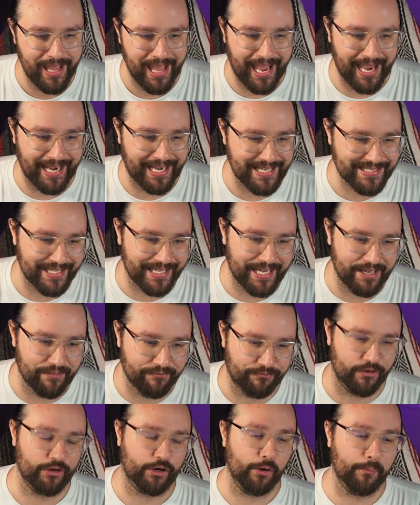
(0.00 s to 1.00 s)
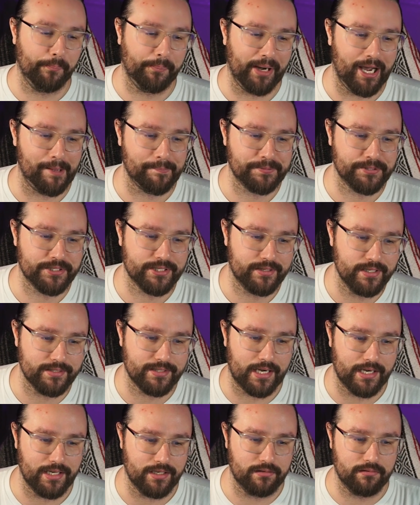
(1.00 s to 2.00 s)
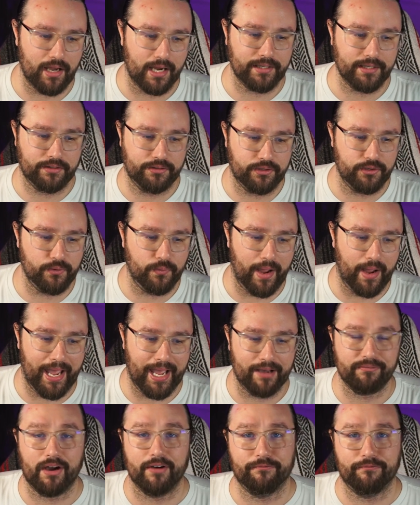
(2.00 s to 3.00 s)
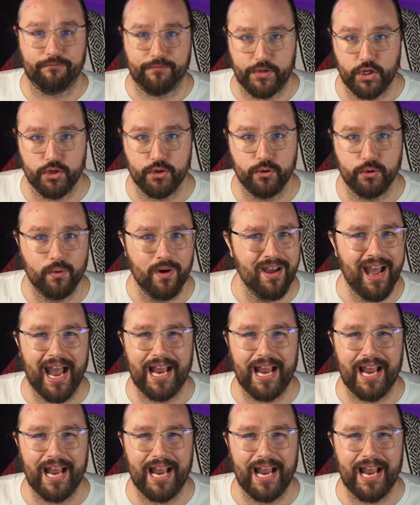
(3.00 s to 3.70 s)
I guess I get Funko Pops because I do have a few.